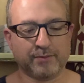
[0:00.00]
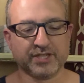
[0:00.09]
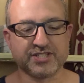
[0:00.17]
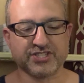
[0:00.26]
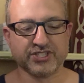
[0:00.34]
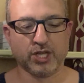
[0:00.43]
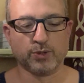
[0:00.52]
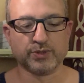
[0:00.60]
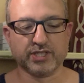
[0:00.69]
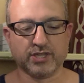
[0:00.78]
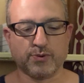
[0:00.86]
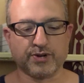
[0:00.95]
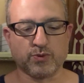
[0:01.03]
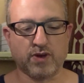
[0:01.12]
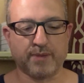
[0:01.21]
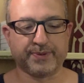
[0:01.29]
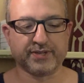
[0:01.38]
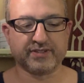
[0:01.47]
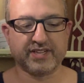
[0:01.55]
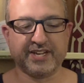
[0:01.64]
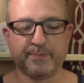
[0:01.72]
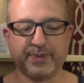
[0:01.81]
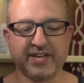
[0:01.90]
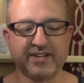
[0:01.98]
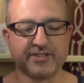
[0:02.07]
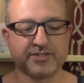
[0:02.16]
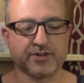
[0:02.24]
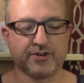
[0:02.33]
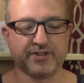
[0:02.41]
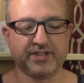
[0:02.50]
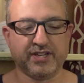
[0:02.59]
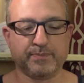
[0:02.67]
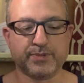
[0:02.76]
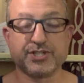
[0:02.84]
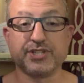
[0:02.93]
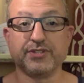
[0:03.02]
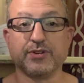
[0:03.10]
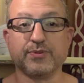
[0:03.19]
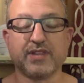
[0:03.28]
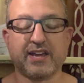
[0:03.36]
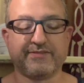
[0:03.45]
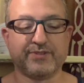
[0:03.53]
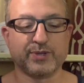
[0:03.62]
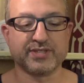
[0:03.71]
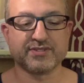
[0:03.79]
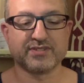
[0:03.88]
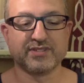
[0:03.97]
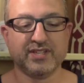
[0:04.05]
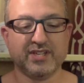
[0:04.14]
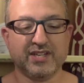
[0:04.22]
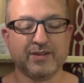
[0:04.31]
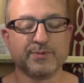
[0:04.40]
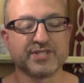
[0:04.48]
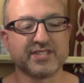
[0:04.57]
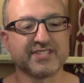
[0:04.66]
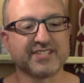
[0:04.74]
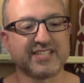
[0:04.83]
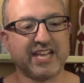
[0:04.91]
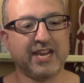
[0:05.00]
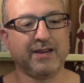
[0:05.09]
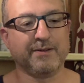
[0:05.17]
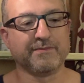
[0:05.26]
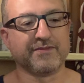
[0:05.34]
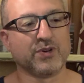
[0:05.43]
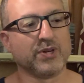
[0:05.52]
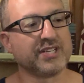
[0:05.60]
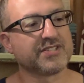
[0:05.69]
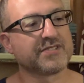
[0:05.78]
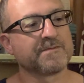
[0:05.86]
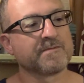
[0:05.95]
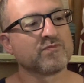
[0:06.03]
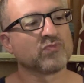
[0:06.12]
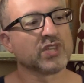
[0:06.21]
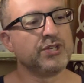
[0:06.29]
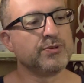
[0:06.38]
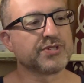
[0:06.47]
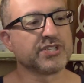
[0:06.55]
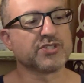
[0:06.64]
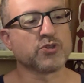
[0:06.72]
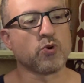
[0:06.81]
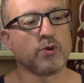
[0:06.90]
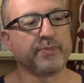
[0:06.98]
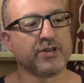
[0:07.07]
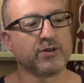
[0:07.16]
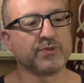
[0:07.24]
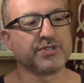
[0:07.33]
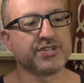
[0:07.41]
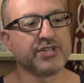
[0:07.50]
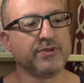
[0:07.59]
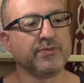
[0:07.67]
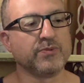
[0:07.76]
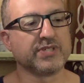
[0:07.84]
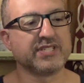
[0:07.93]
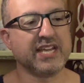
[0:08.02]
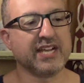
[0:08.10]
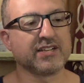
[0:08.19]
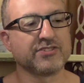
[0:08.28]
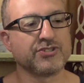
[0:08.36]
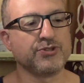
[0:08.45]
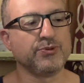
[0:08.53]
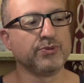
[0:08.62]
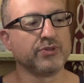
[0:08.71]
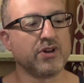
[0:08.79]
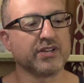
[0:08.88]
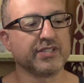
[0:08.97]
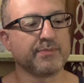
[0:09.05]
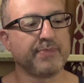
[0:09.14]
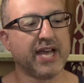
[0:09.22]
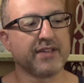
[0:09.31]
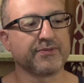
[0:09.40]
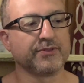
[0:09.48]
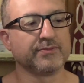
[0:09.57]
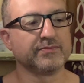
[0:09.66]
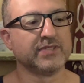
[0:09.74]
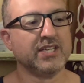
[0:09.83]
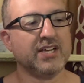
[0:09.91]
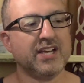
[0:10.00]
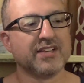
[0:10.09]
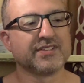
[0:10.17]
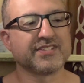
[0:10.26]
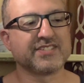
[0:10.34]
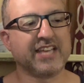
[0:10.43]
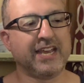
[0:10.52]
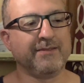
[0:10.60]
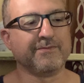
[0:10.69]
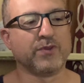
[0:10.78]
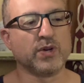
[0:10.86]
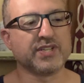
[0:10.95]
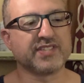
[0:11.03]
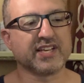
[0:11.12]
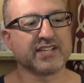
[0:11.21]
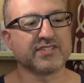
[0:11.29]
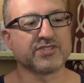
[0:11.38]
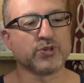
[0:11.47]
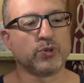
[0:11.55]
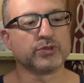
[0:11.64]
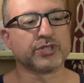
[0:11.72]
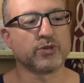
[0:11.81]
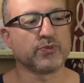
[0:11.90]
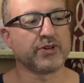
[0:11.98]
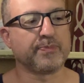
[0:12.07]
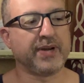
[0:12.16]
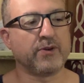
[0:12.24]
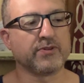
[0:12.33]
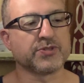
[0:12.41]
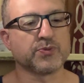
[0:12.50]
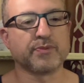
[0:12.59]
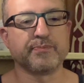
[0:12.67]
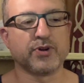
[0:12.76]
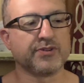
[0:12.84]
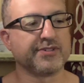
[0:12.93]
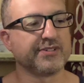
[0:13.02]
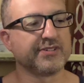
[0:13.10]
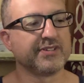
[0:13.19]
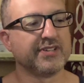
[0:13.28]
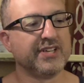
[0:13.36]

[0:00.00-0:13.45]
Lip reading: Emily slowly lowered a weapon. It had been an eternity, but she knew that voice. It was the same voice used to torment her when she would take too long in the bathroom. The same voice that consoled her when her parents were murdered.